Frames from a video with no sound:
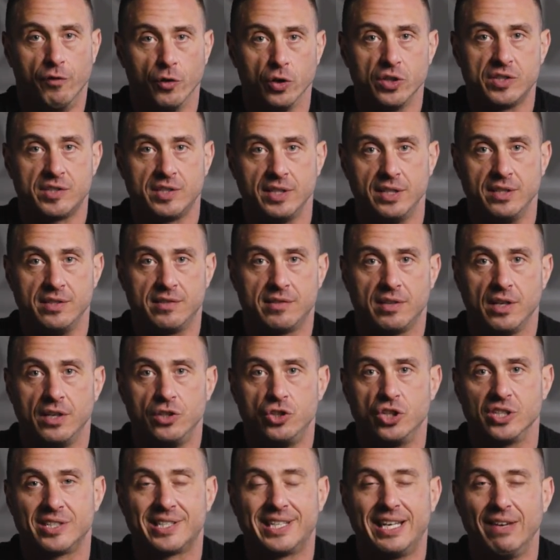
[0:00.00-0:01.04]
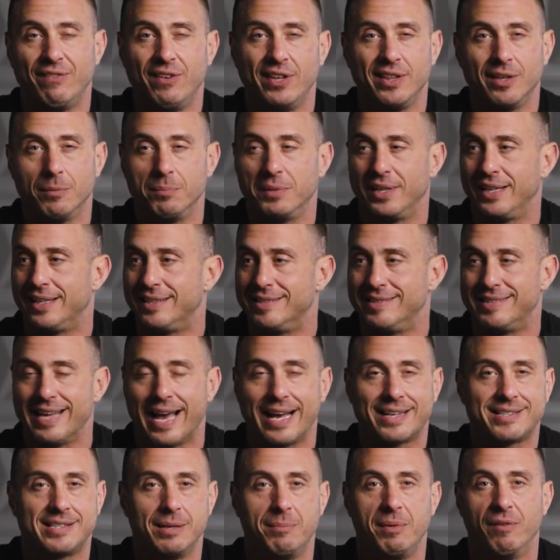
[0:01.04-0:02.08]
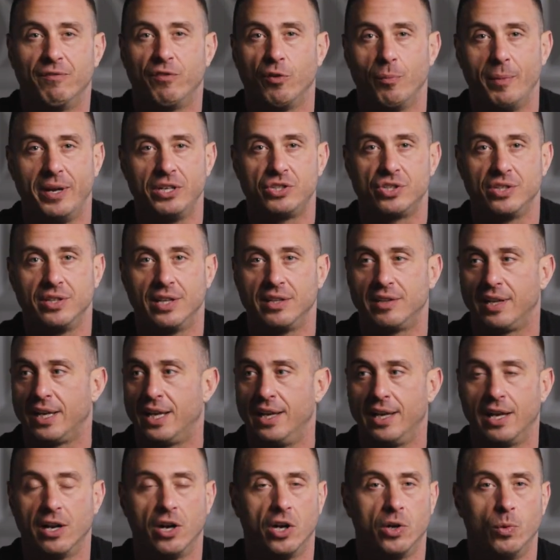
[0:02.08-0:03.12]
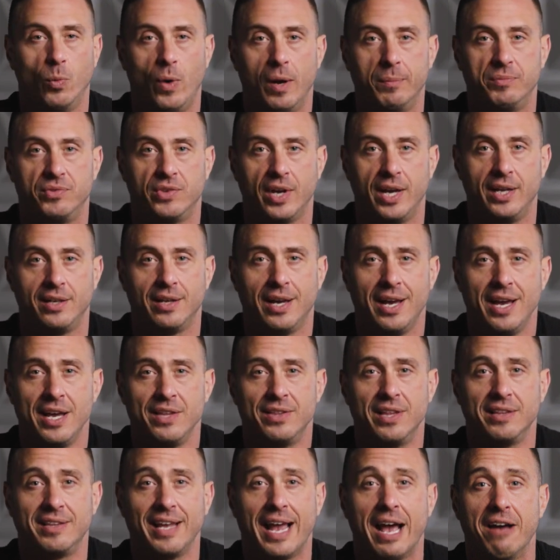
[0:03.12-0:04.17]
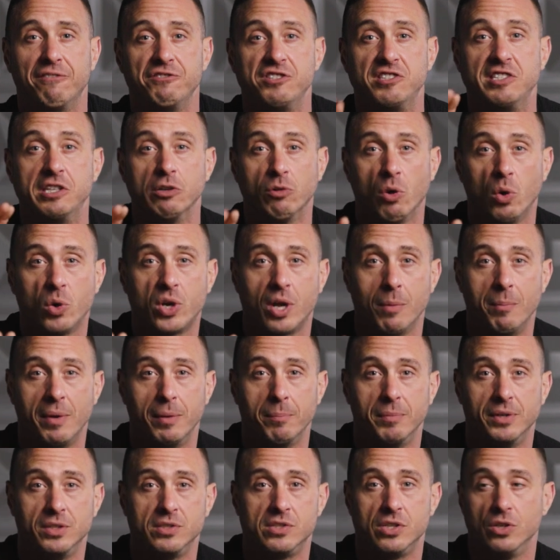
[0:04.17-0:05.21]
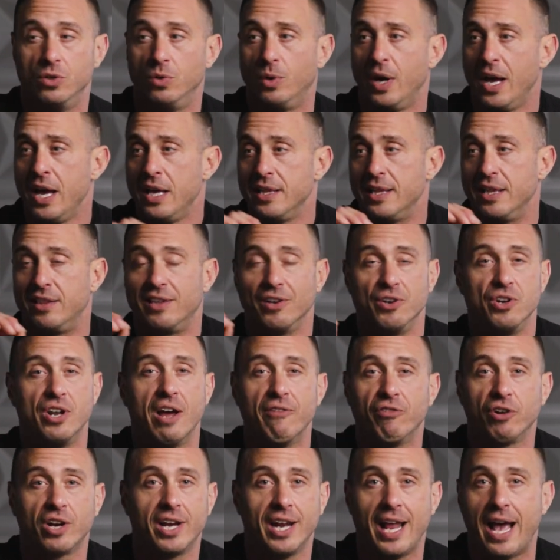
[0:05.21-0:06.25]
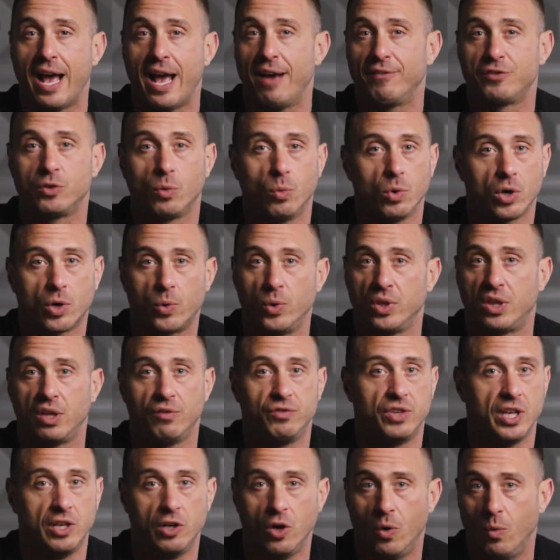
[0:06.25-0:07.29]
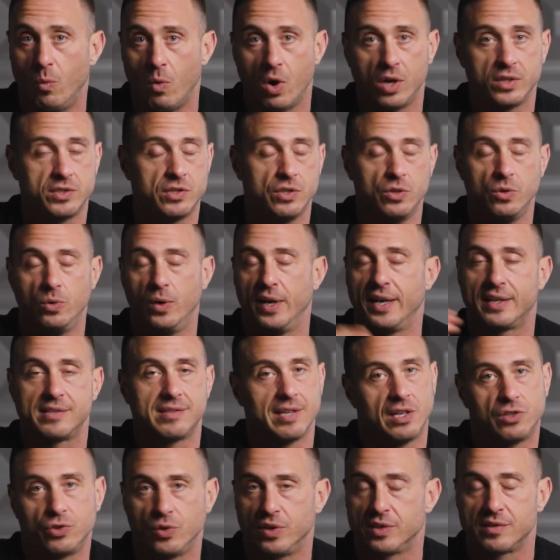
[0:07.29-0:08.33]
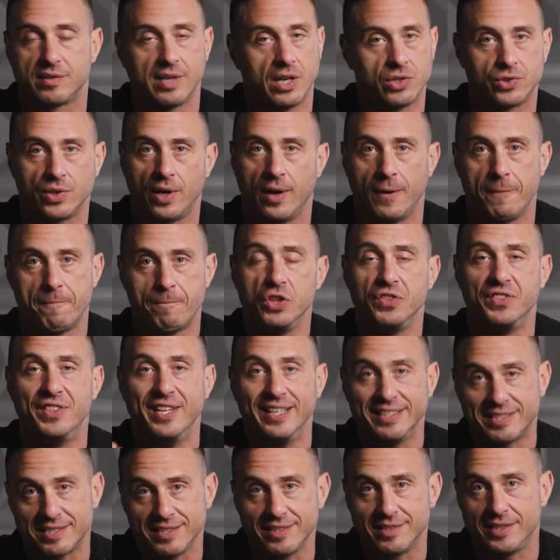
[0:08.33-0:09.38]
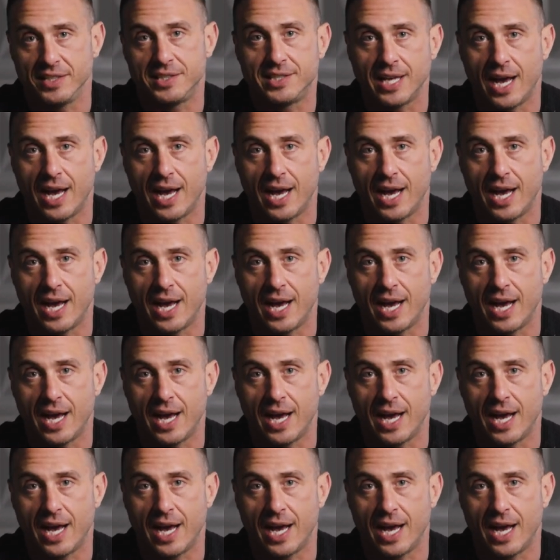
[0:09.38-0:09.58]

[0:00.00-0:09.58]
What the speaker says: versus just giving them the exact same information that they can get on a website that they have zero commitment to, that they're never gonna have to work with if they don't want to, et cetera, et cetera. This is the